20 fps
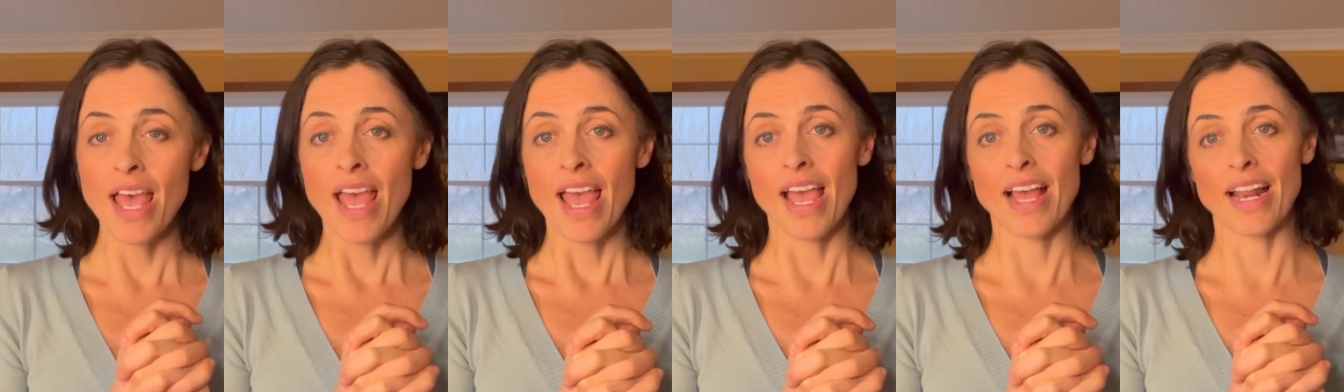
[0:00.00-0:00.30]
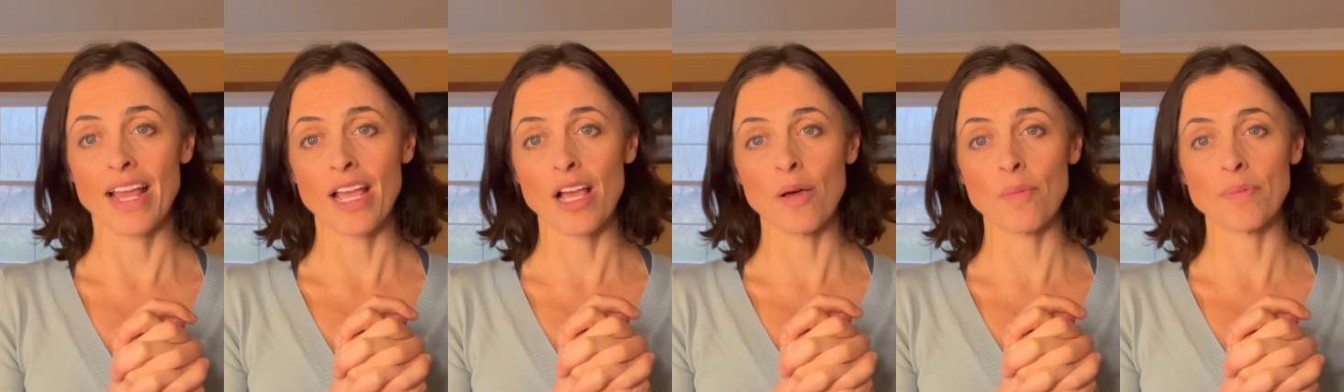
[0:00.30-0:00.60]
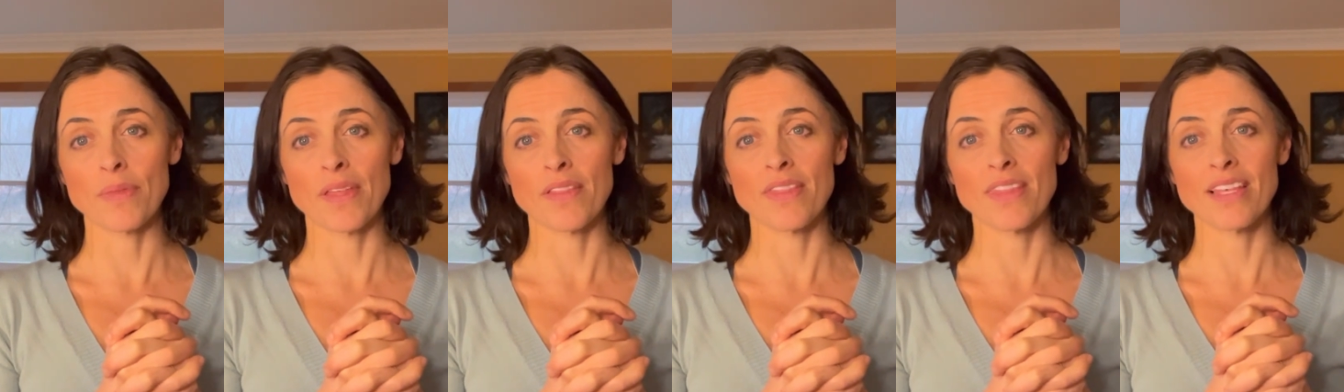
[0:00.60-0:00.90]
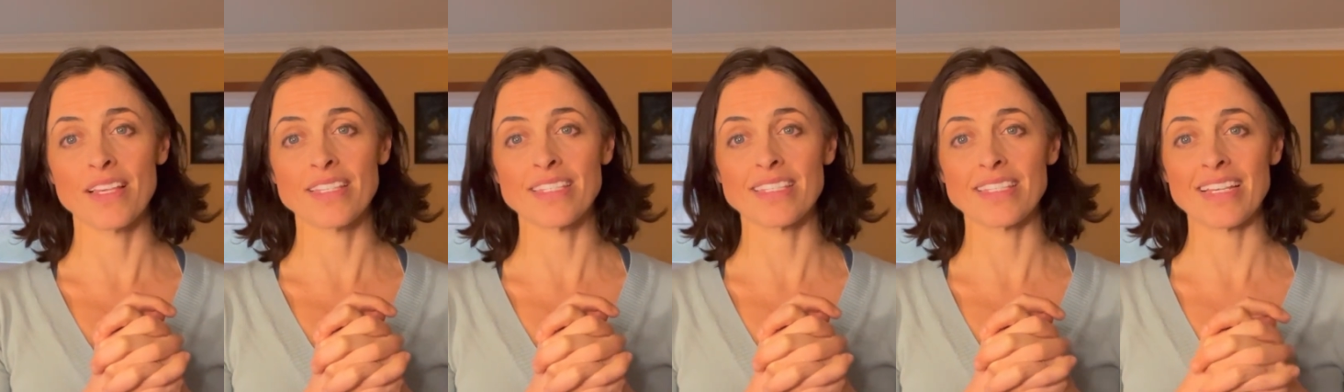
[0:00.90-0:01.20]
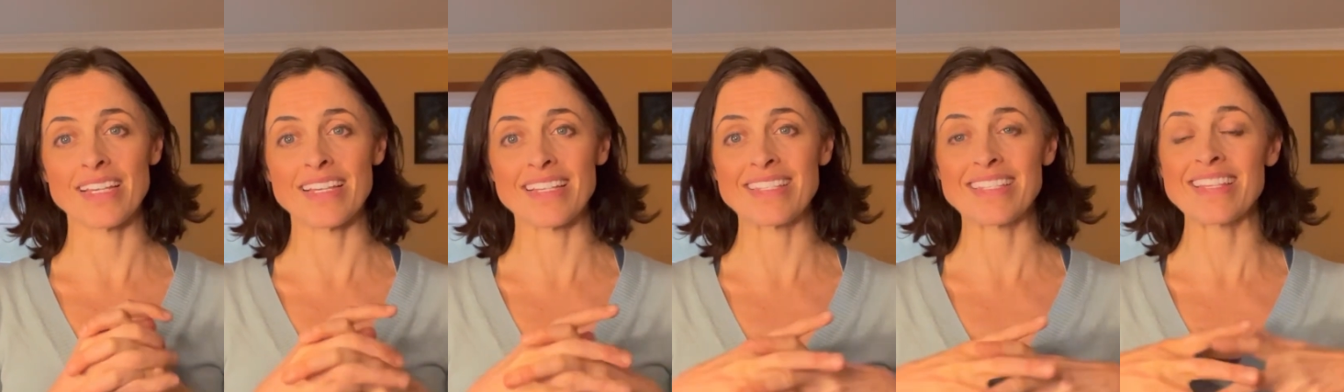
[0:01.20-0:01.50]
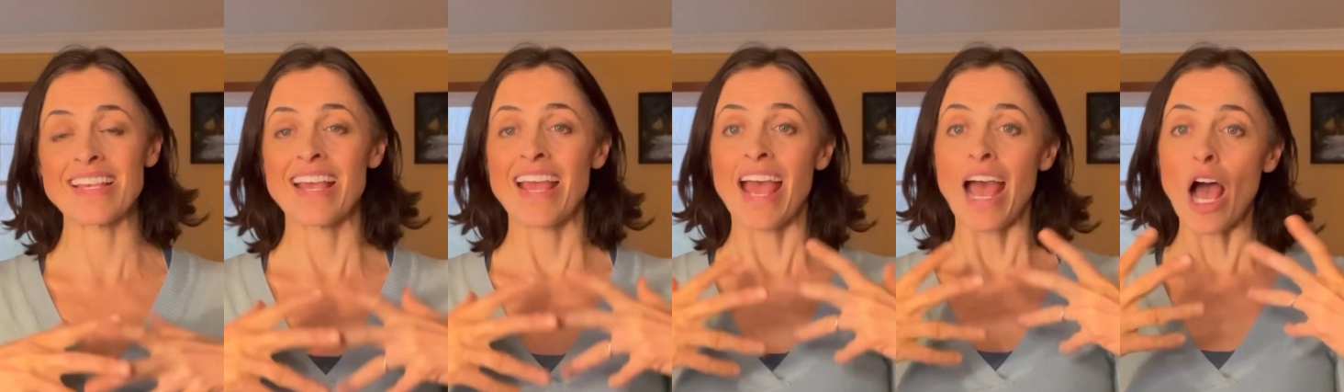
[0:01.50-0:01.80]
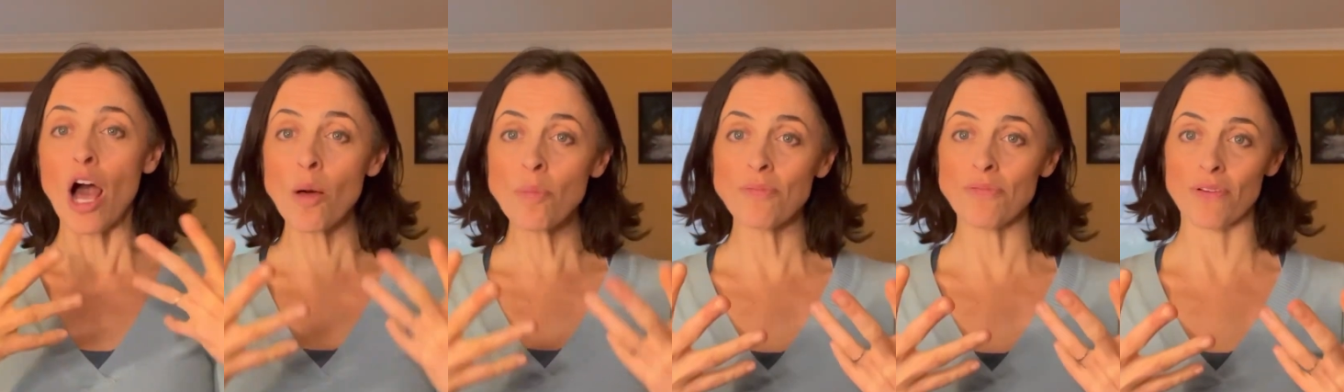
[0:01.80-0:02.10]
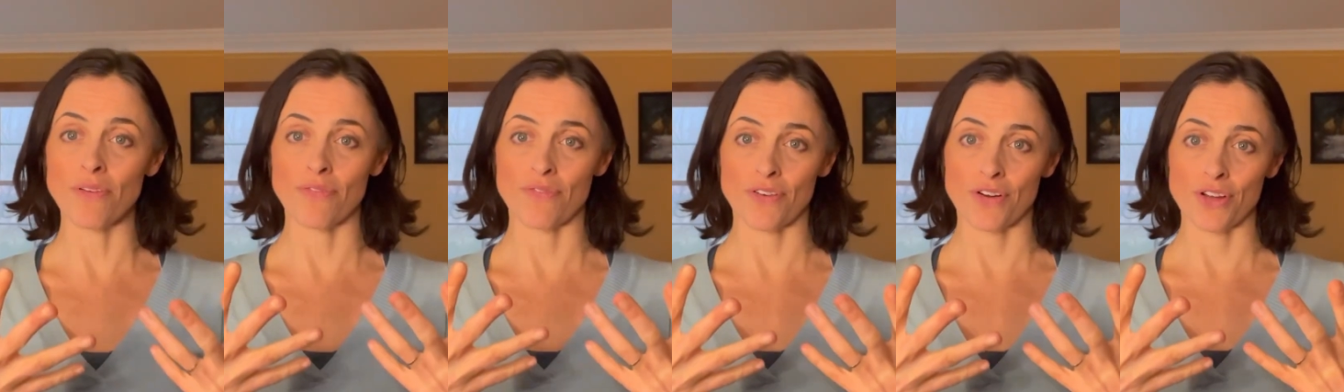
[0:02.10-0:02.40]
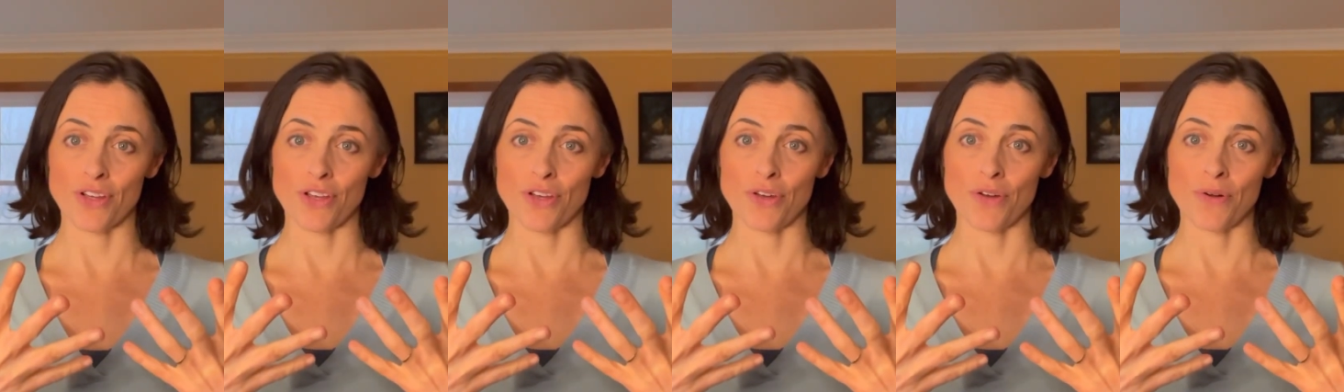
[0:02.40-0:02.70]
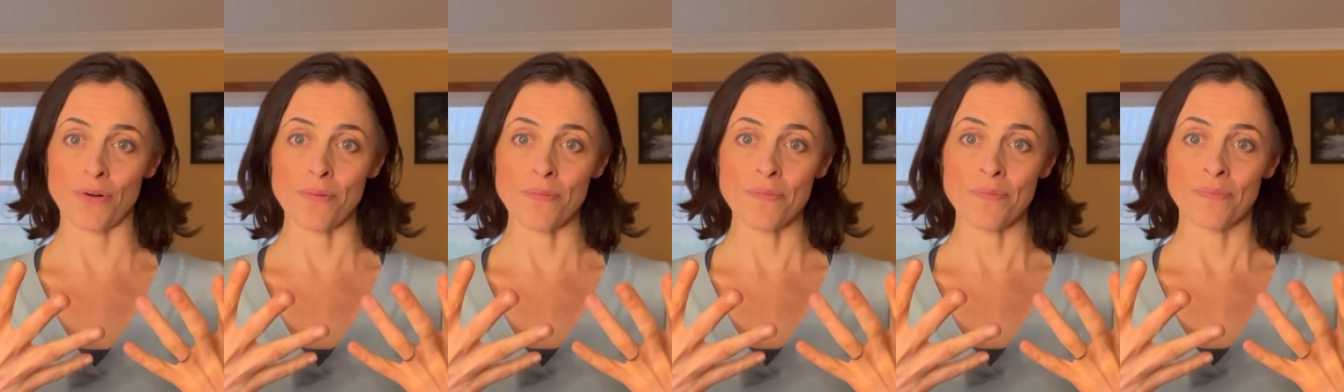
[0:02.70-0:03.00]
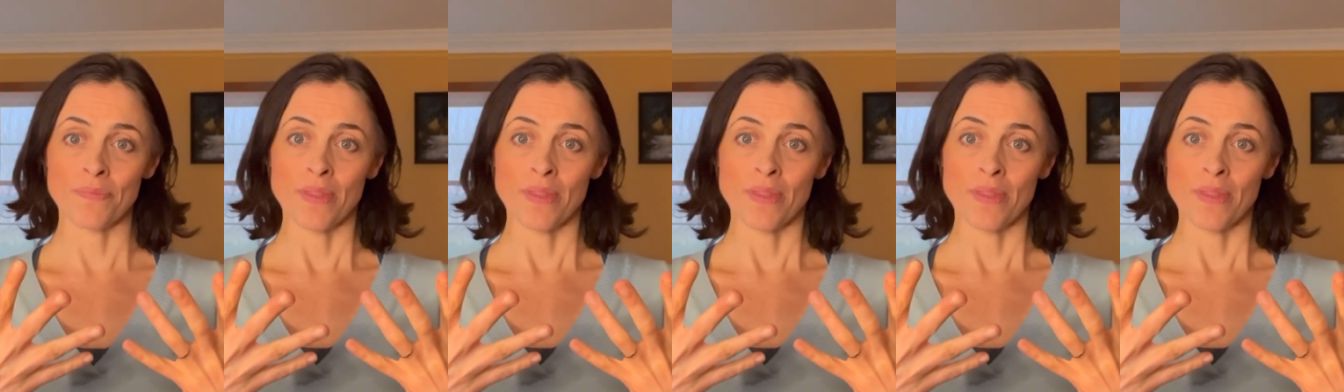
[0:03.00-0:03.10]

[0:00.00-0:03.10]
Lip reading: And I hope that this is helpful for you.